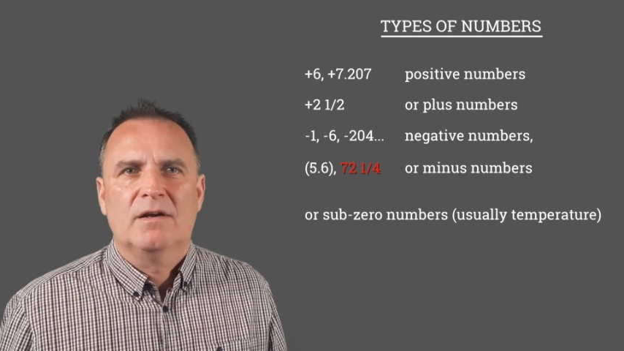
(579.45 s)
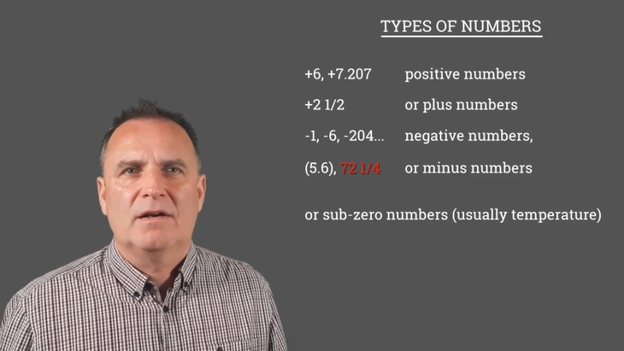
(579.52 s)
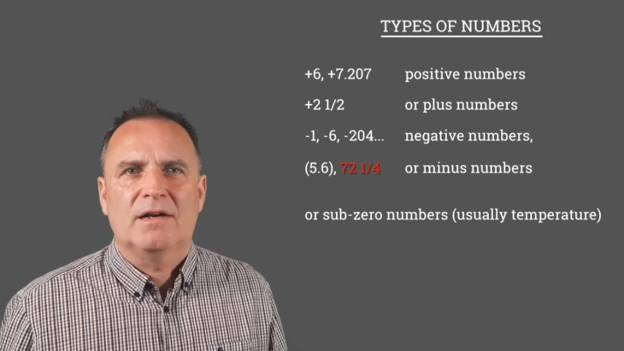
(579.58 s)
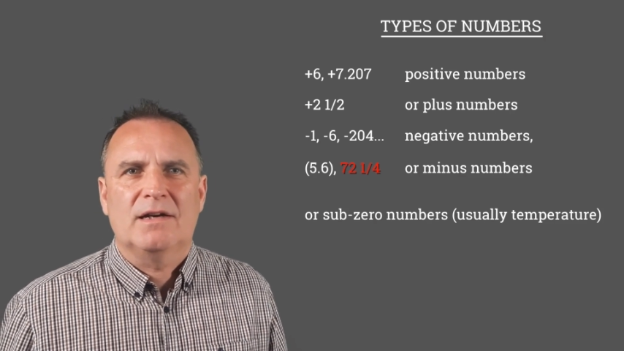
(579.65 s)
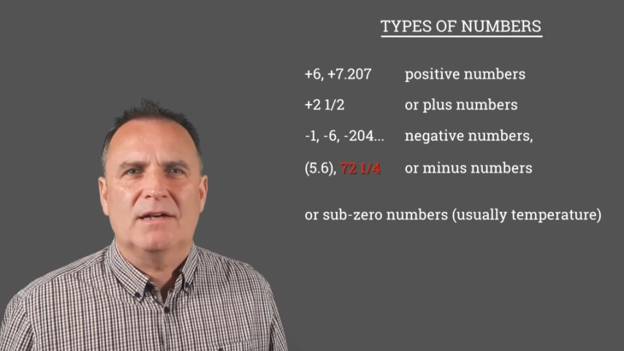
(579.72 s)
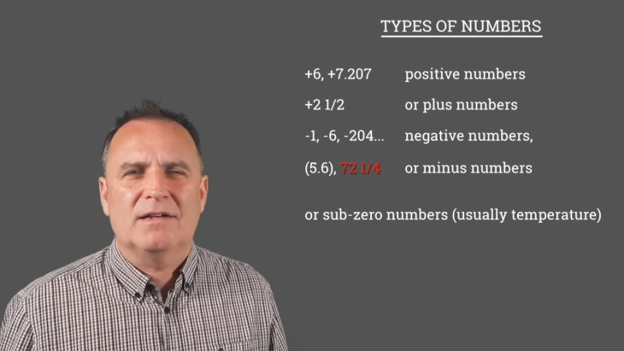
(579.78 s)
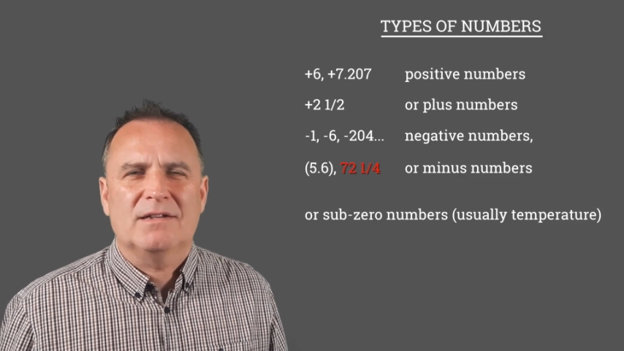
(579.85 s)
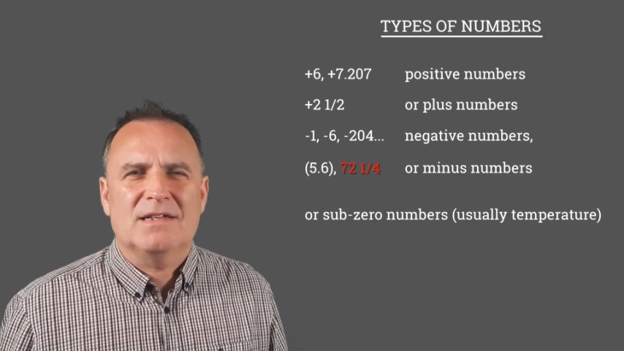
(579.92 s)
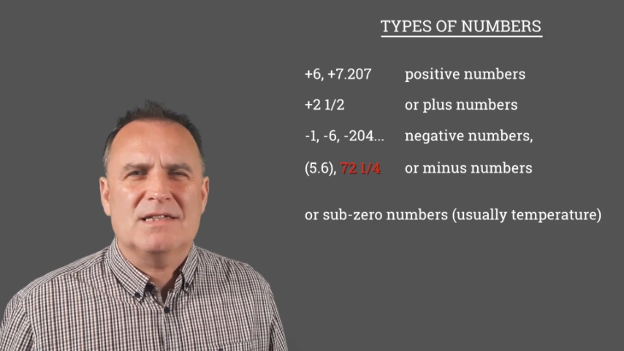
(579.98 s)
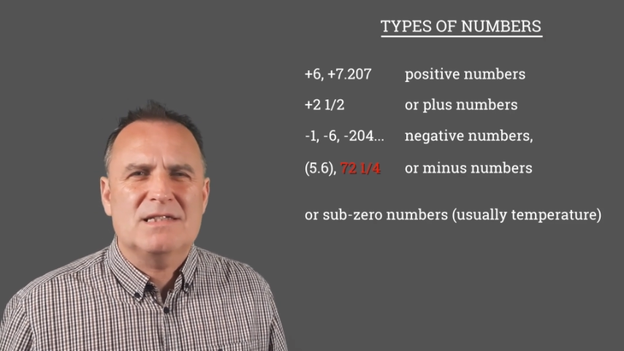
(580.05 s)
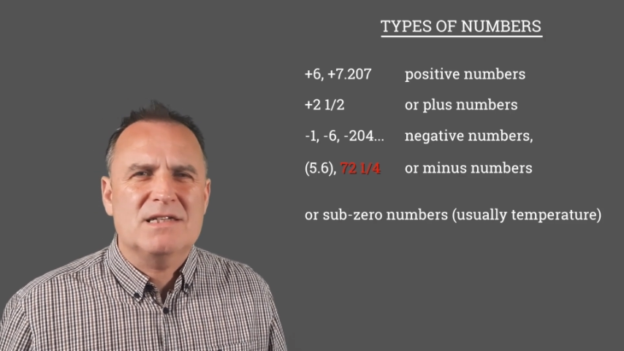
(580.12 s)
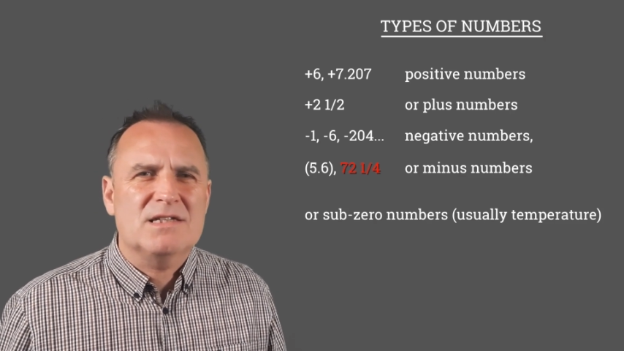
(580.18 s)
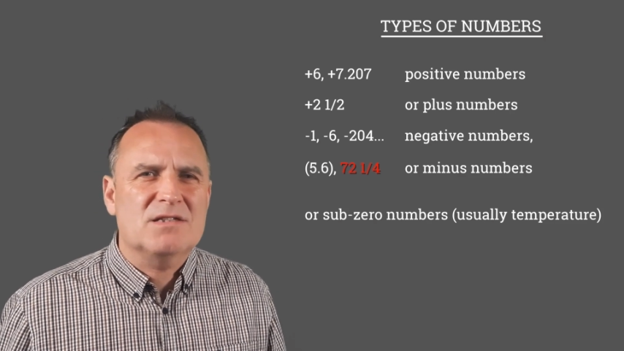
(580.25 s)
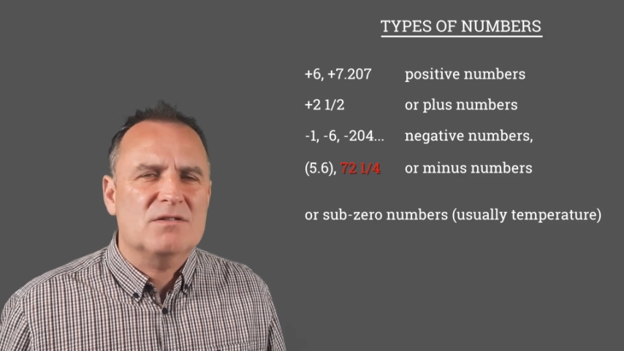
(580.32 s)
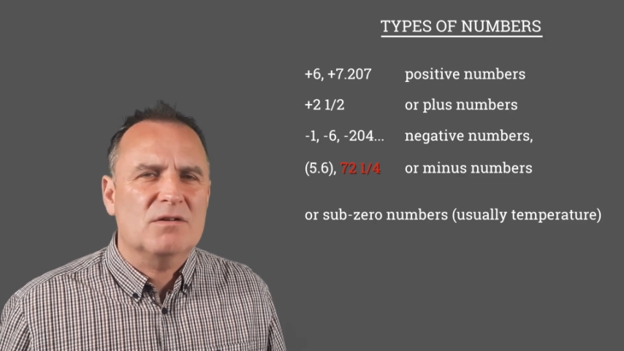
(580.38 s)
Now, this
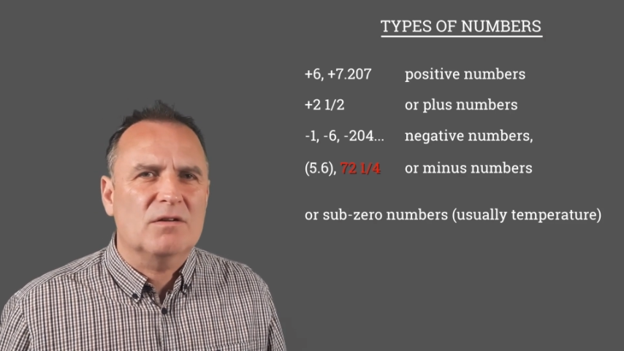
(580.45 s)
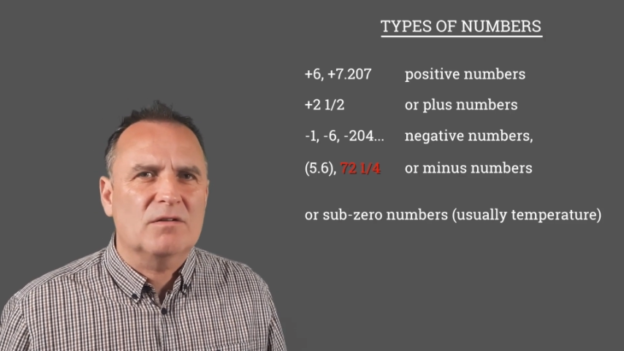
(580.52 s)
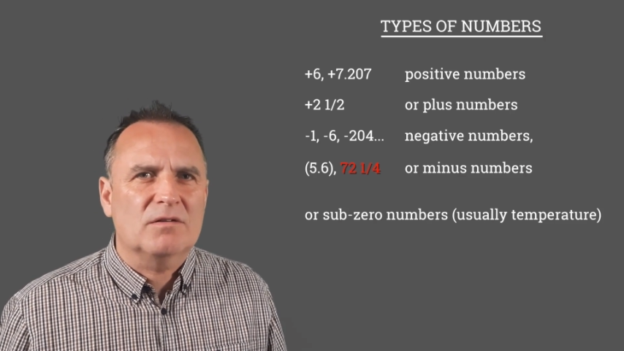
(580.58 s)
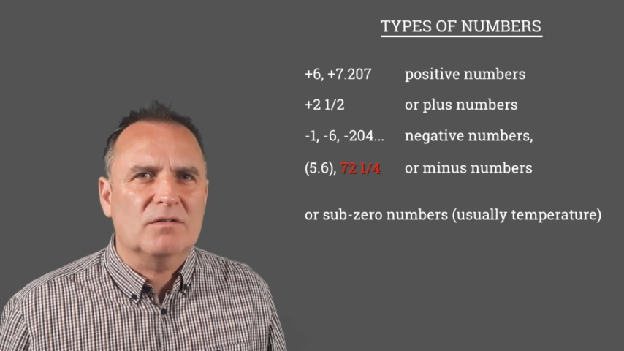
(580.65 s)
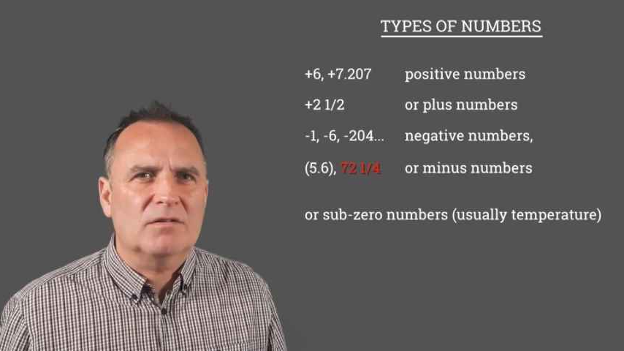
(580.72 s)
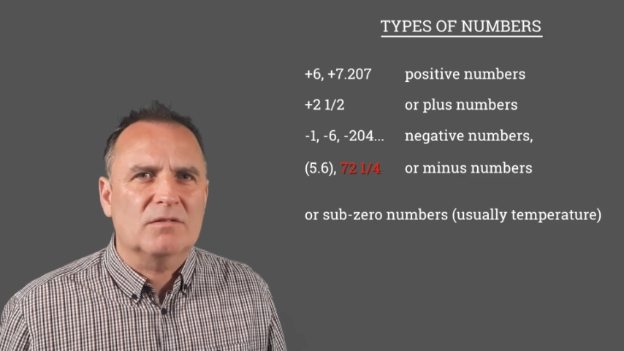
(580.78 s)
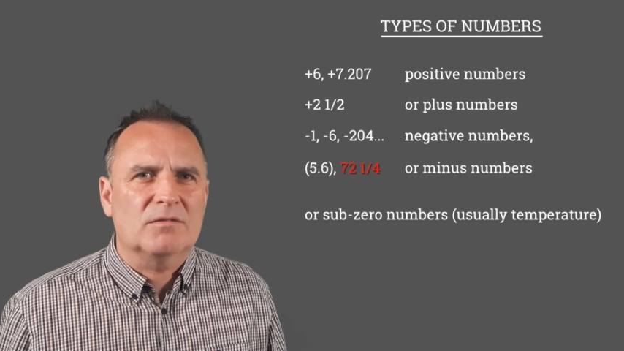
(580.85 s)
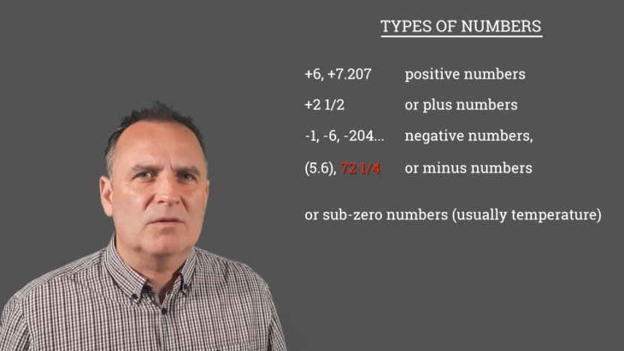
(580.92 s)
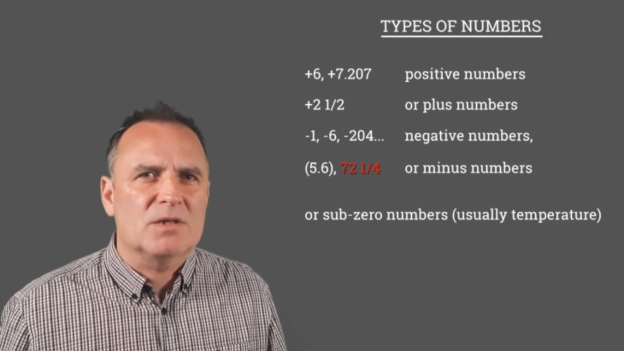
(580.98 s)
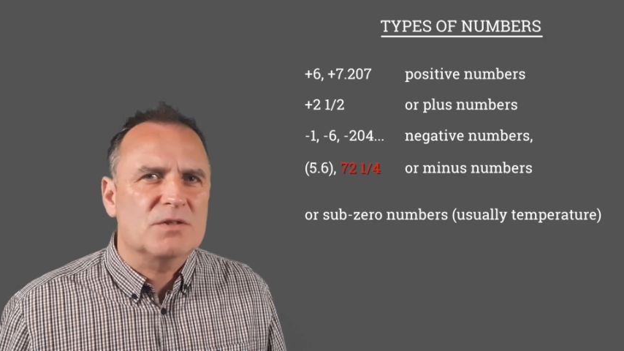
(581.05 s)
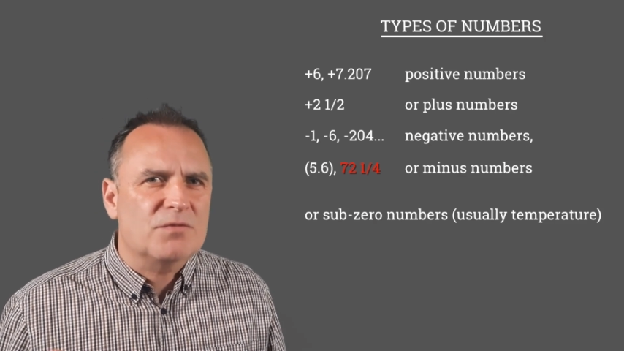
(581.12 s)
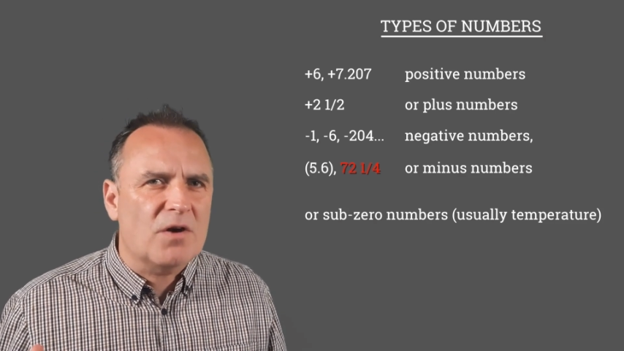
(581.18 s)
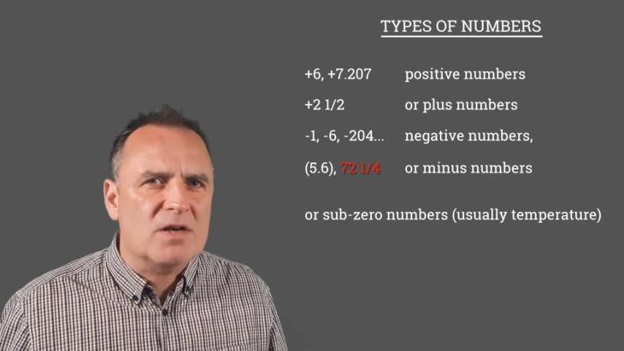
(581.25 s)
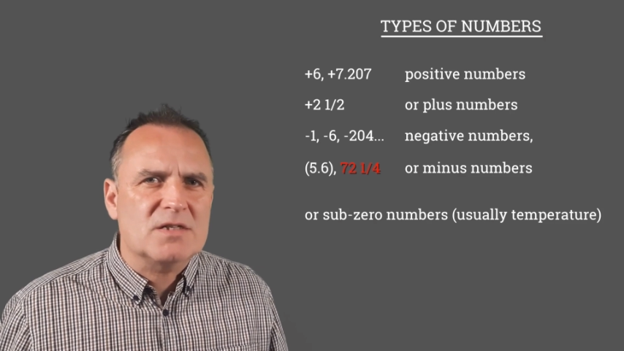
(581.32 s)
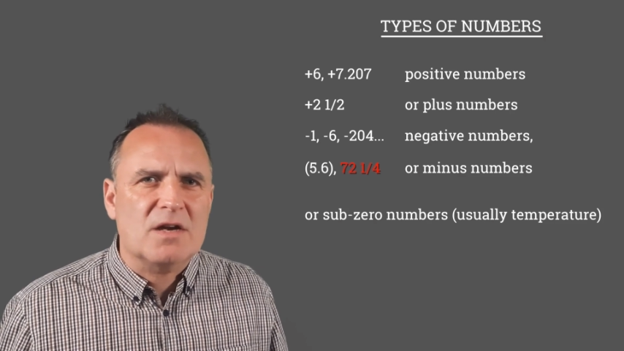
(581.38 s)
is, as
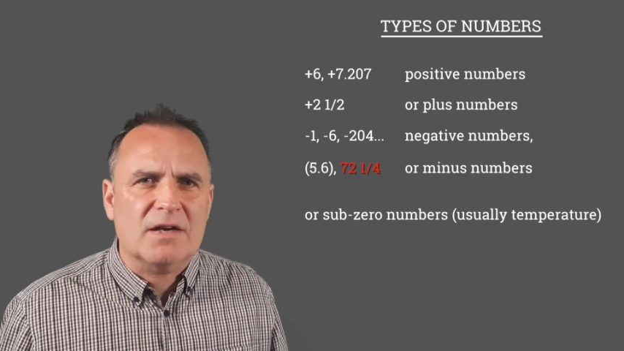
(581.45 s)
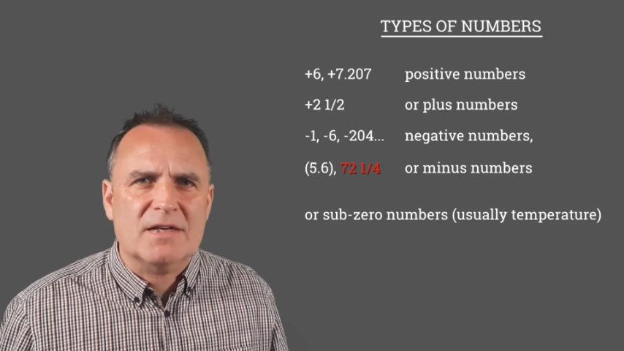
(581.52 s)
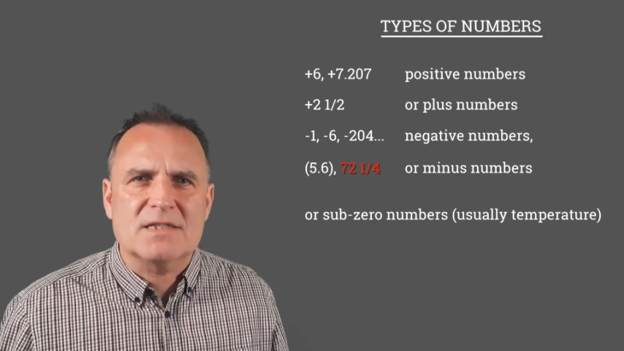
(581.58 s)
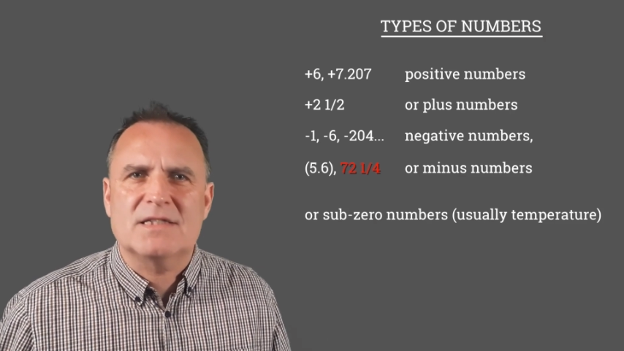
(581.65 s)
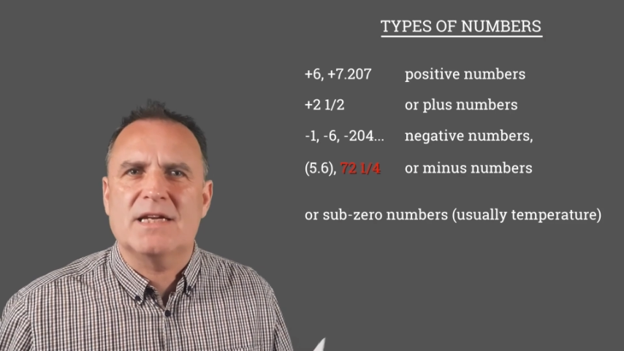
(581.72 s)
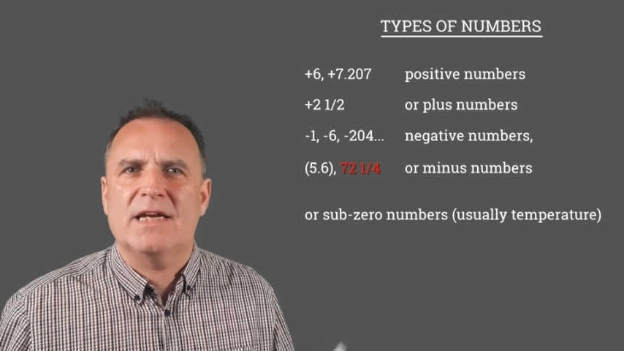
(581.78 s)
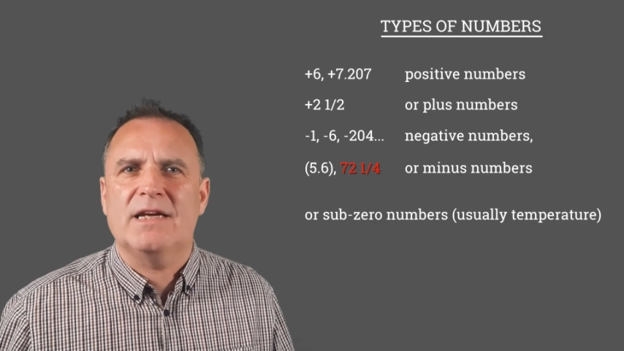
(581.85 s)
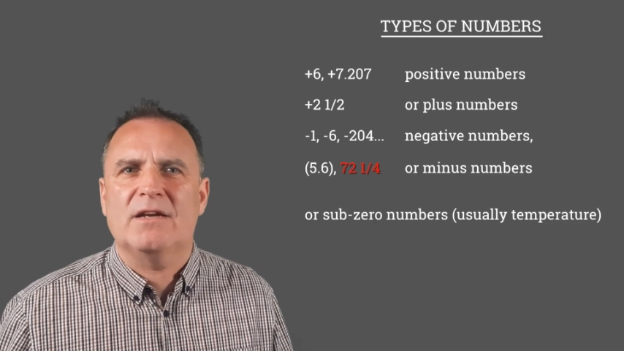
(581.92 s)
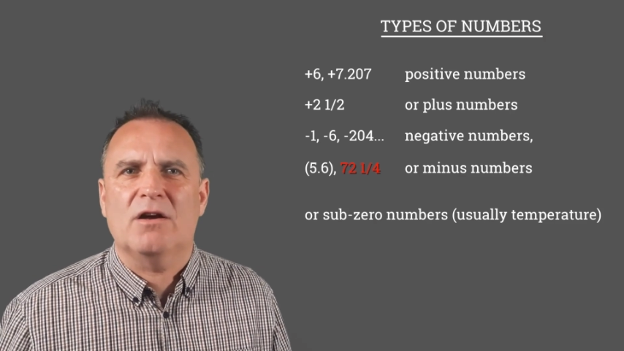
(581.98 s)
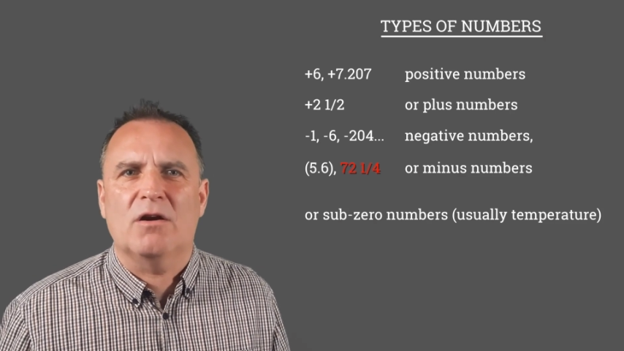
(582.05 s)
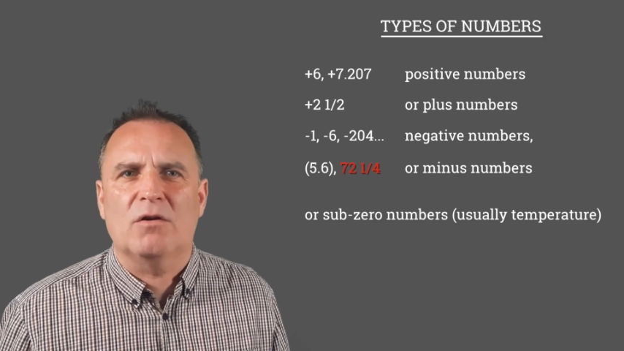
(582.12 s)
far as I can see,